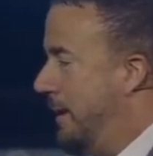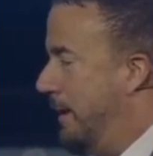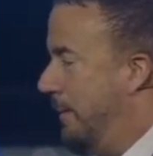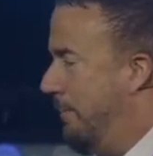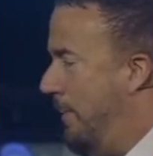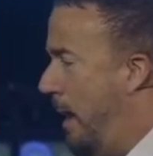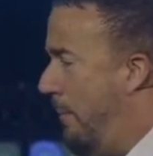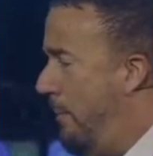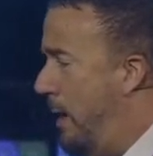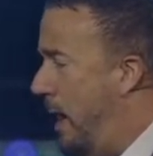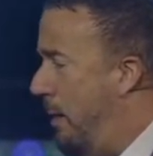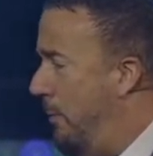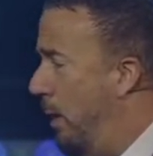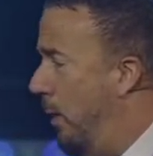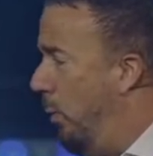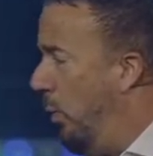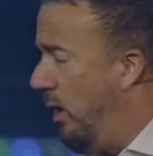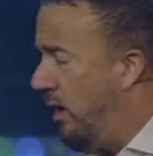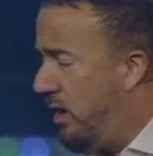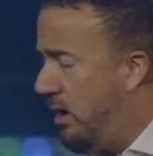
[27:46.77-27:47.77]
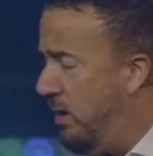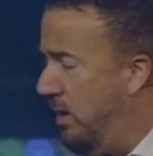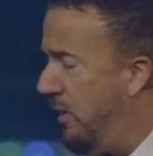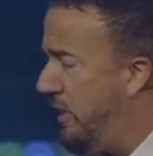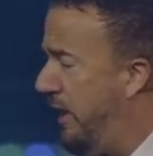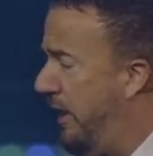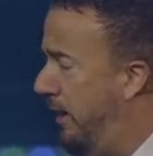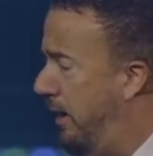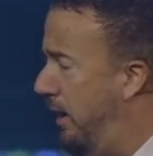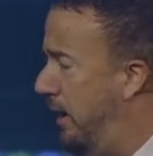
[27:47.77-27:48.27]
My mama would
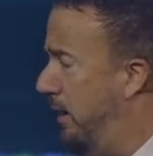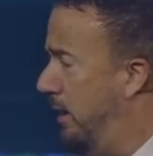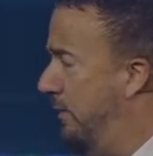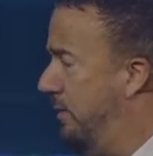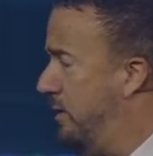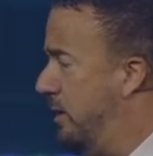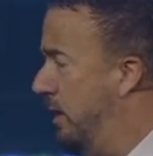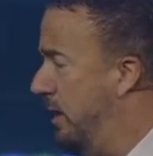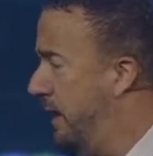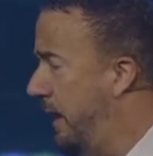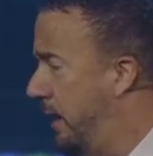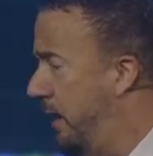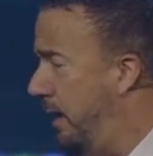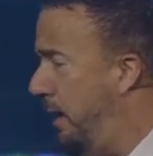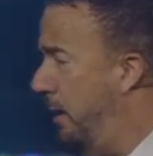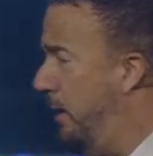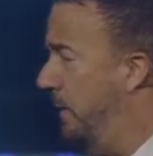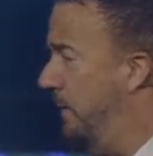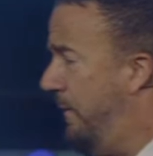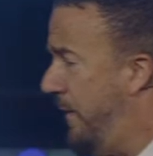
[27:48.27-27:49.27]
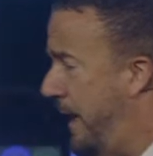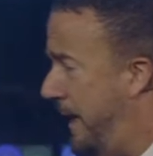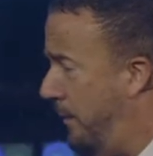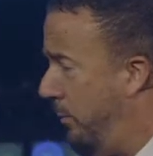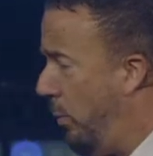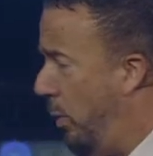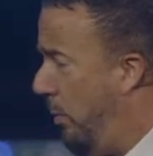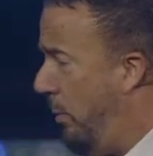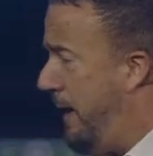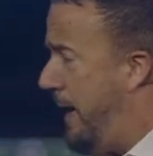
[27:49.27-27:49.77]
cook and love
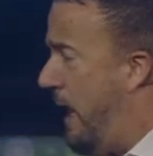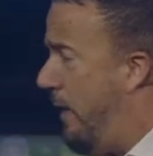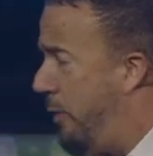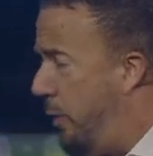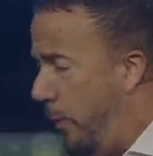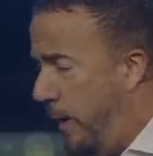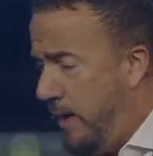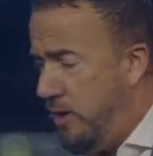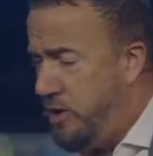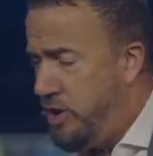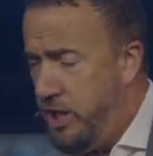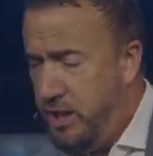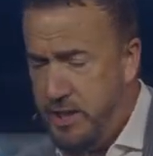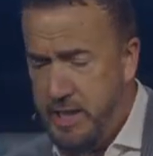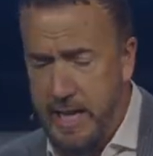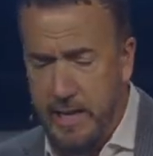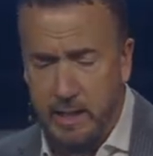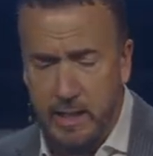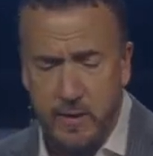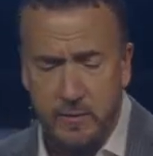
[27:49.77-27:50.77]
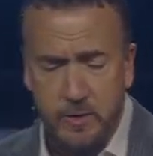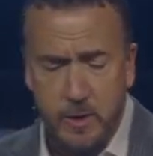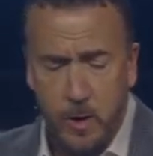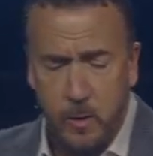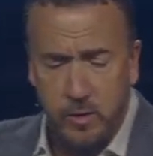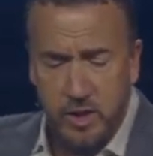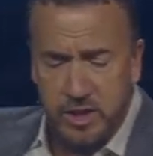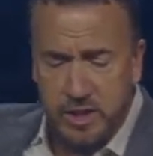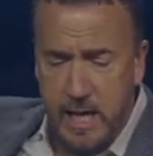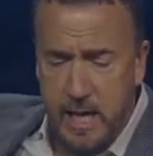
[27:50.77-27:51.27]
feeding. When we got through eating, she'd take
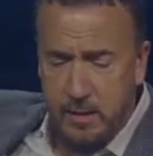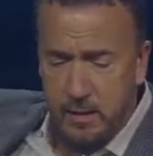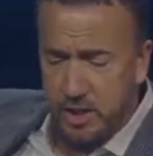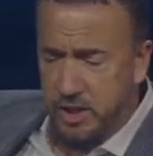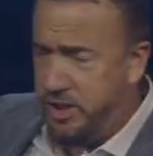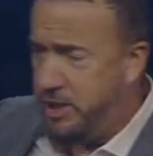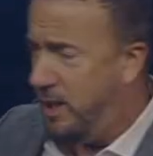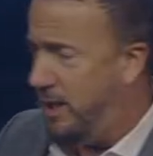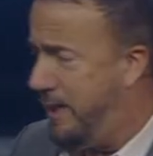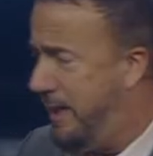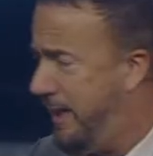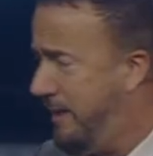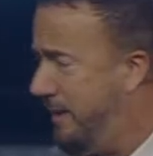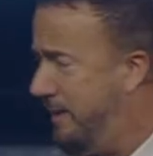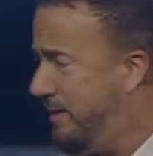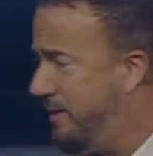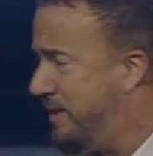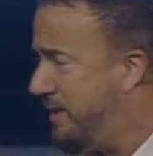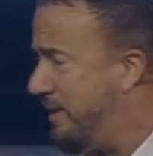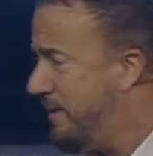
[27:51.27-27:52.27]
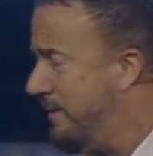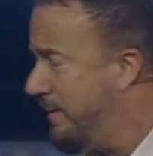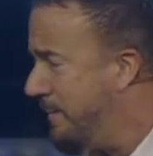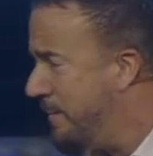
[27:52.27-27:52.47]
leftovers down to shut-ins.